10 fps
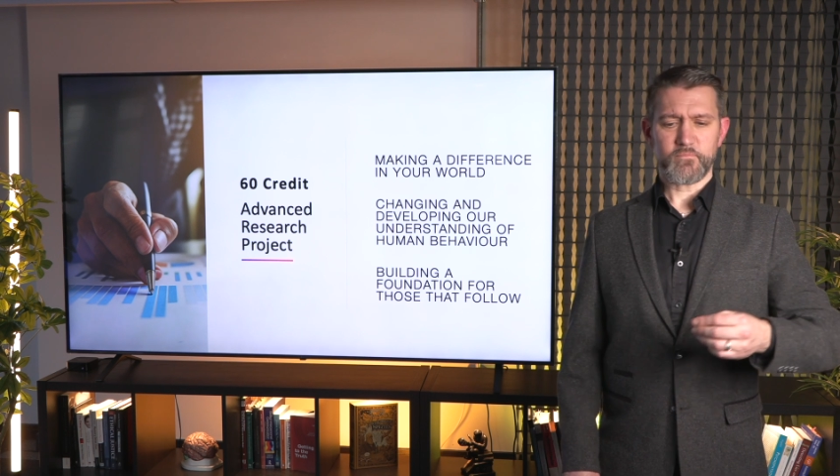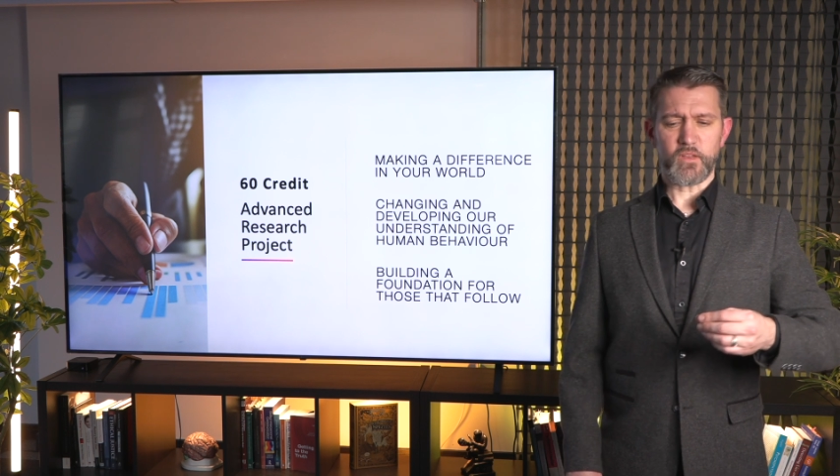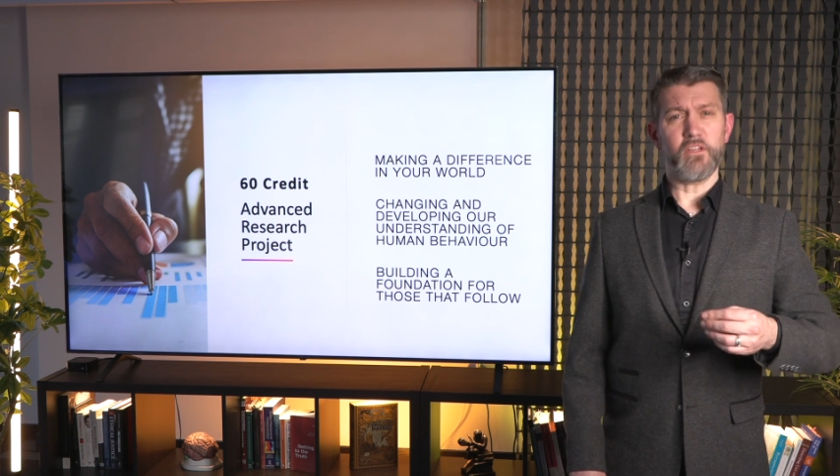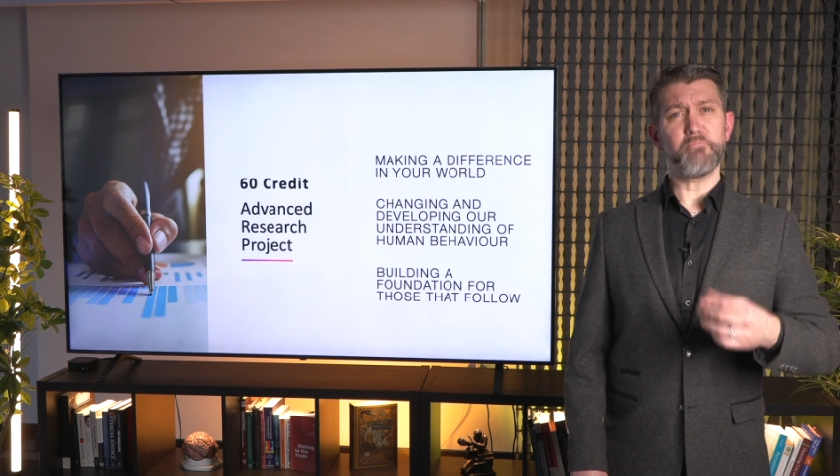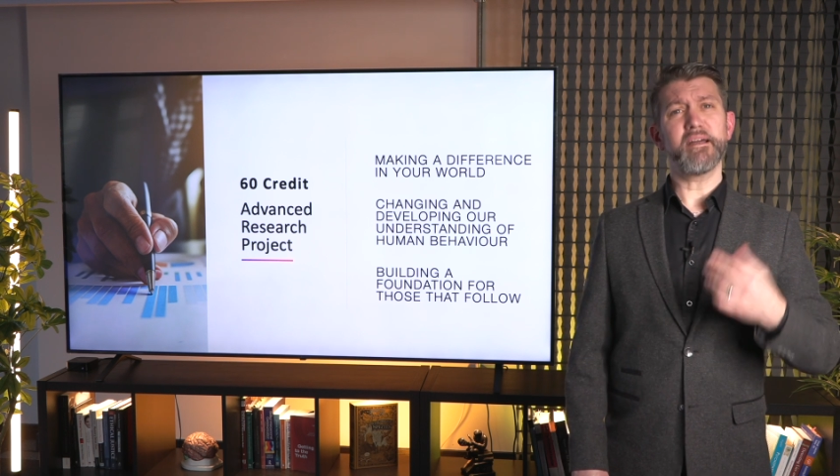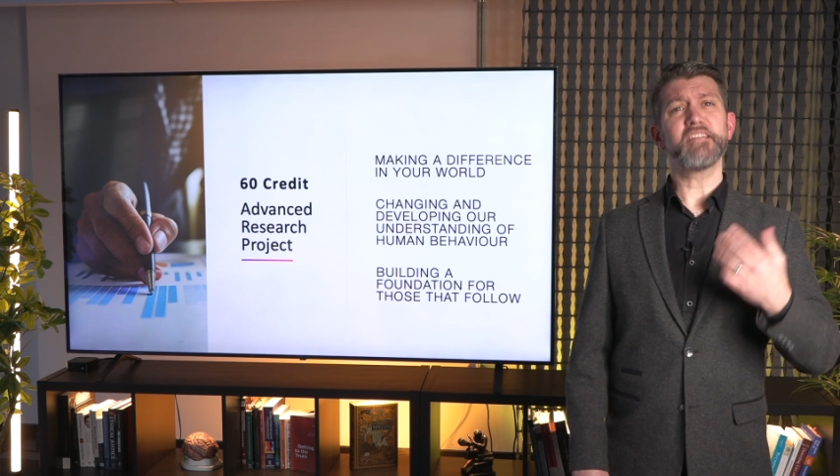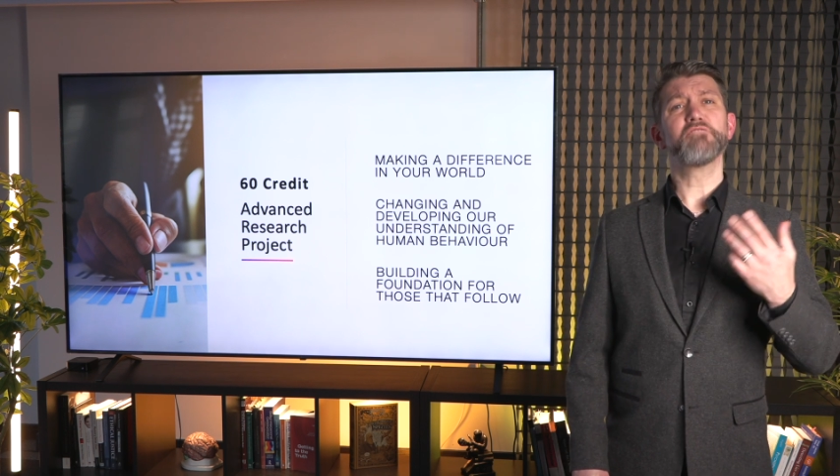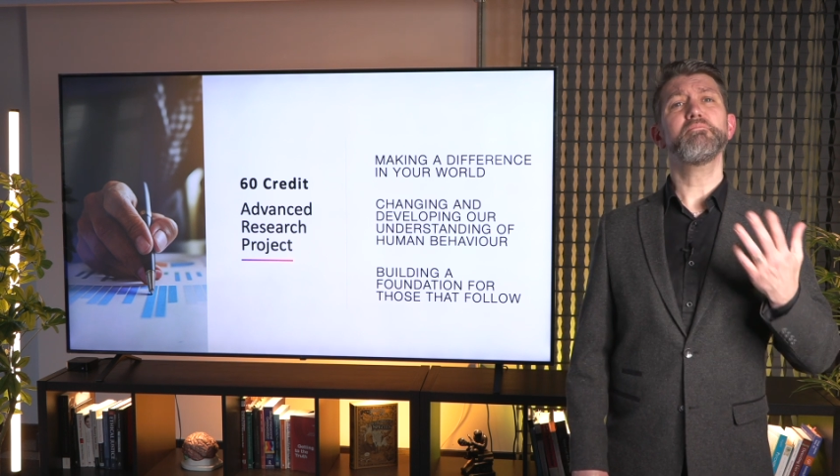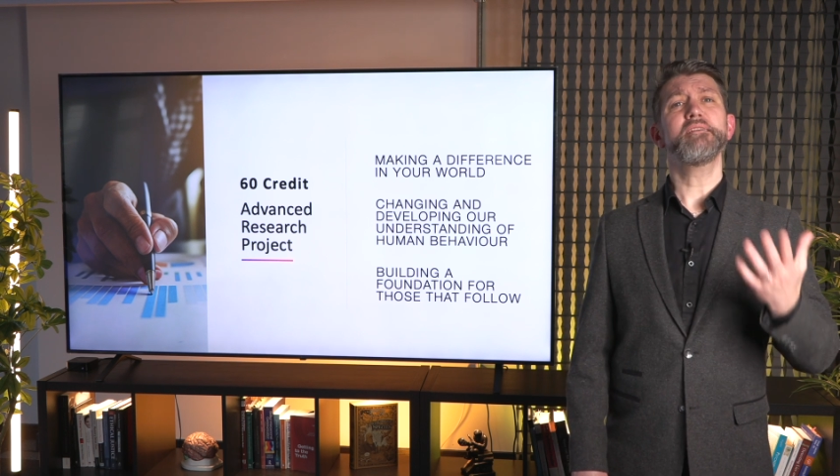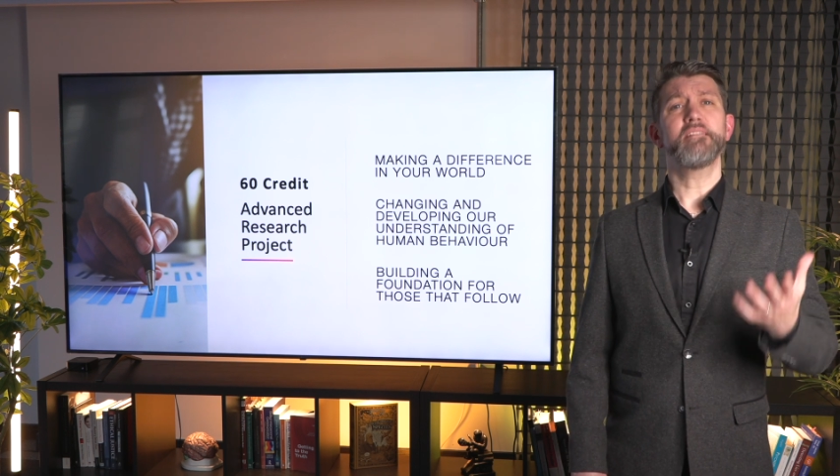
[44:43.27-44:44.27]
that makes
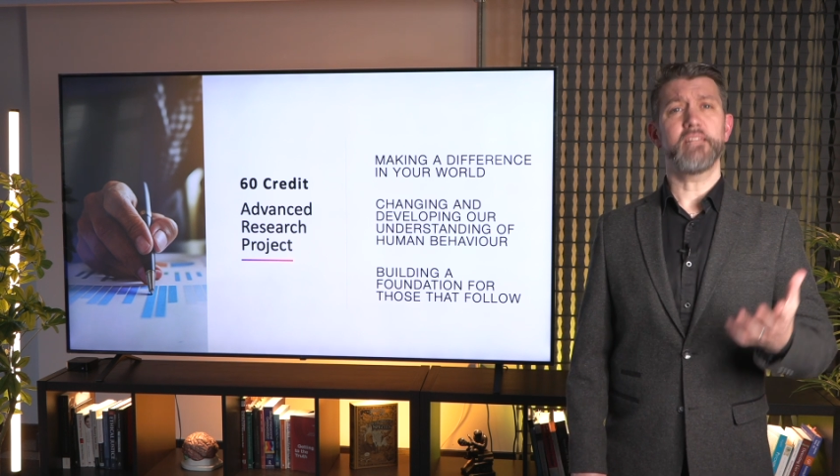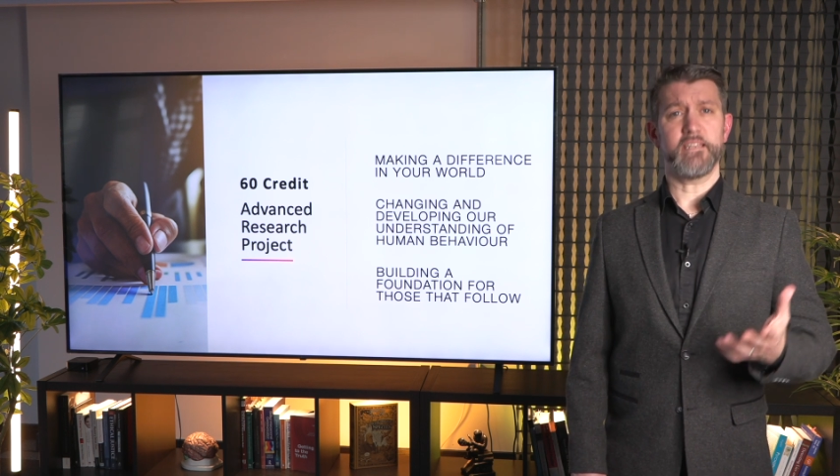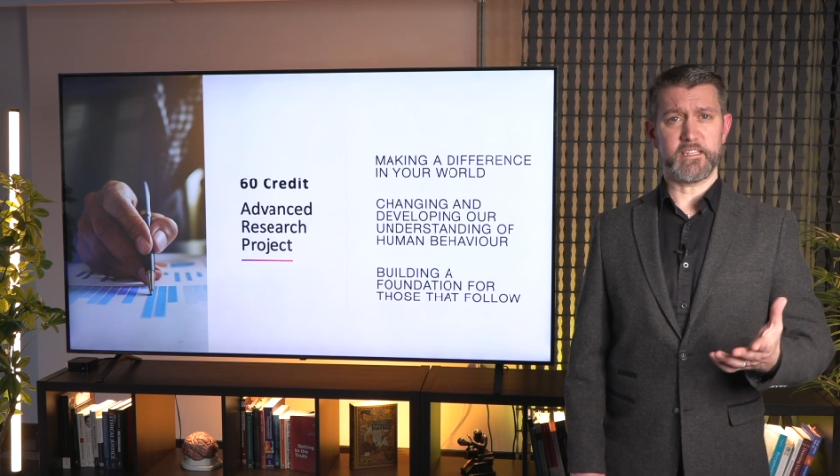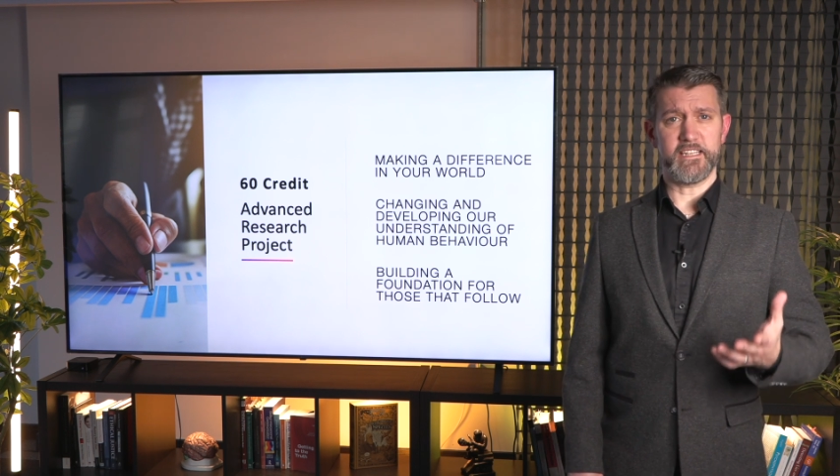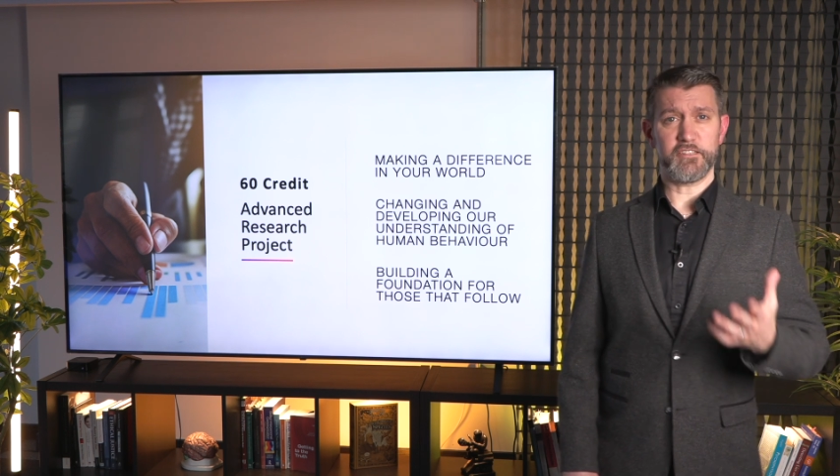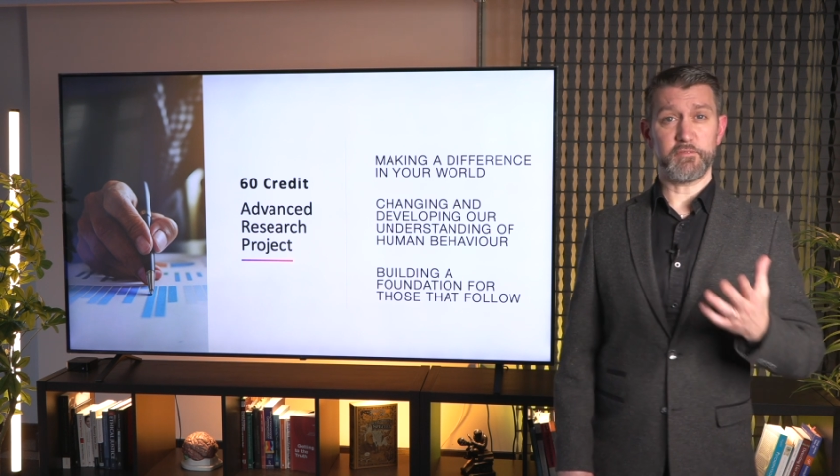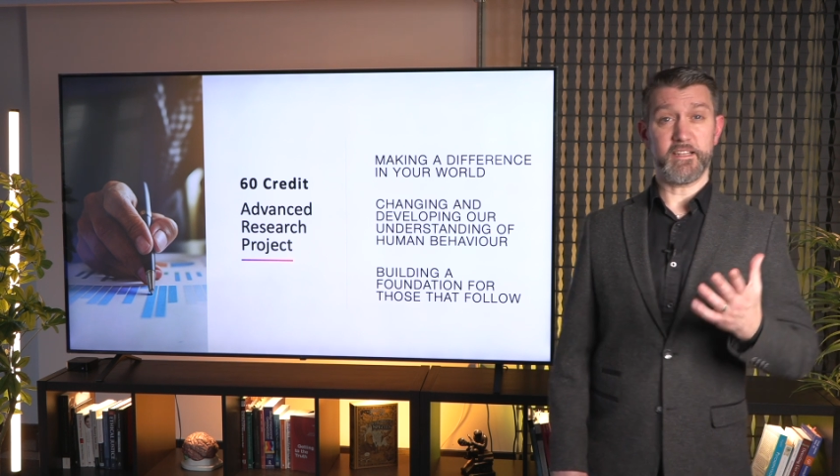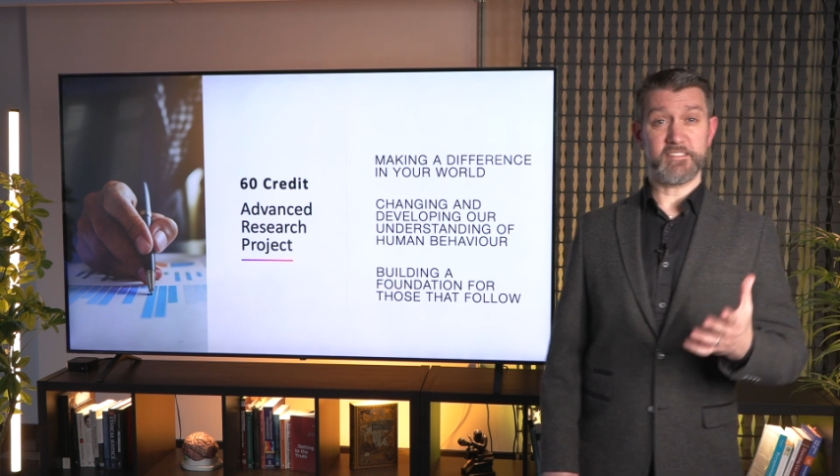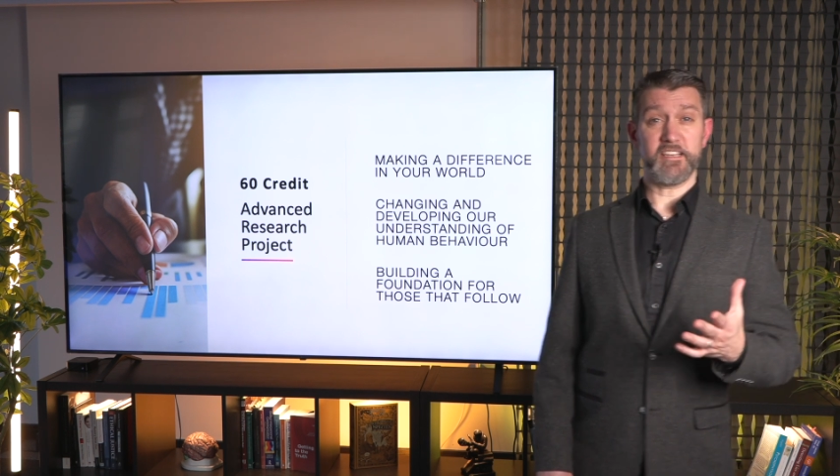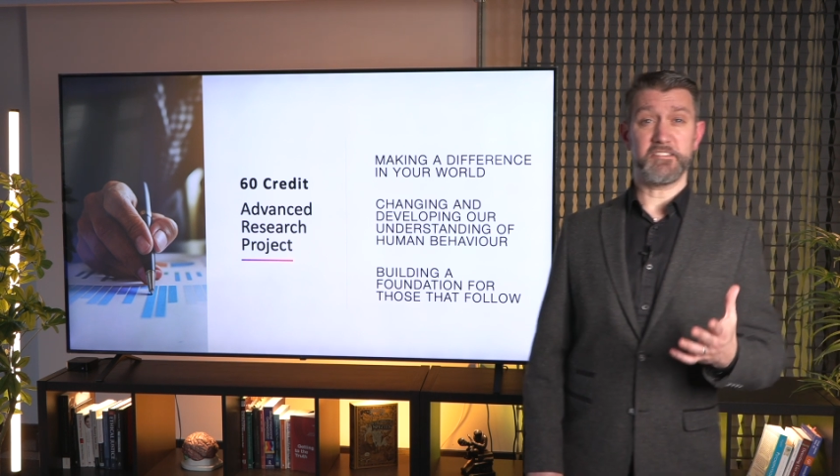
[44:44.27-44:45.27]
me think, and that's
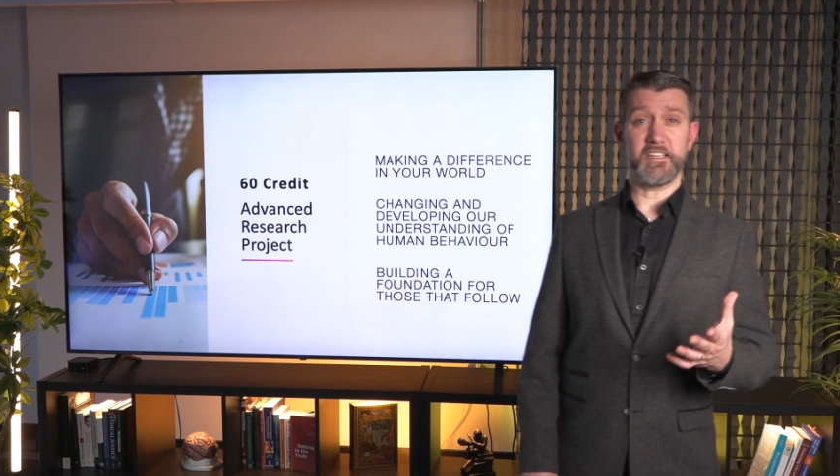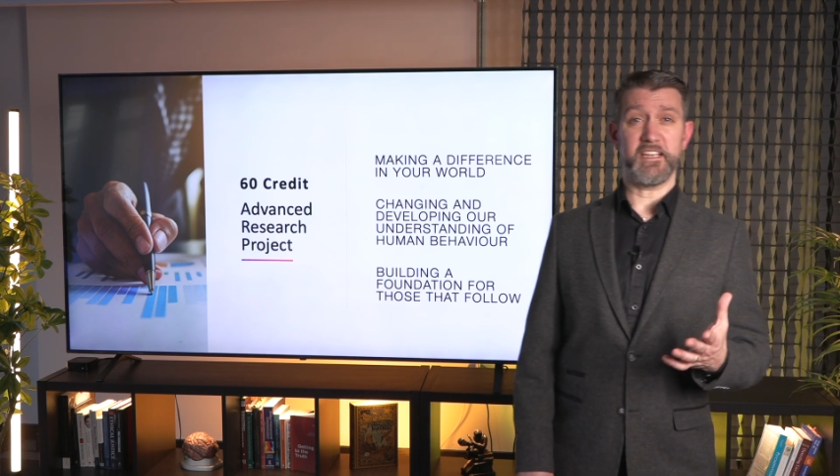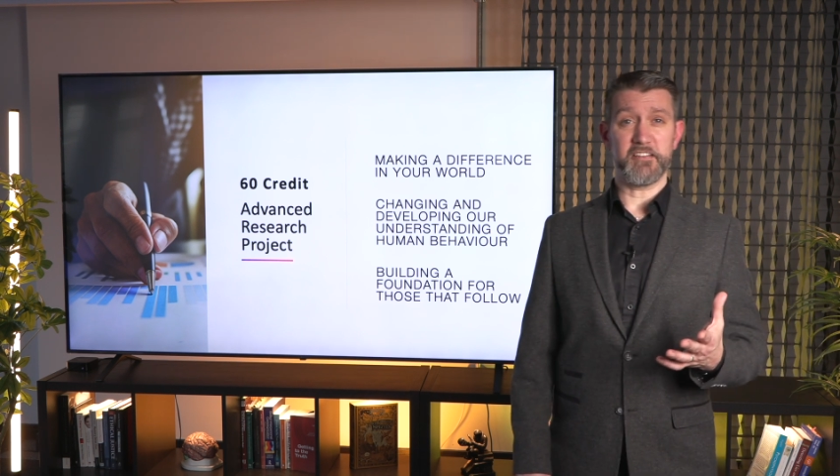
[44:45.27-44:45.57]
fantastic,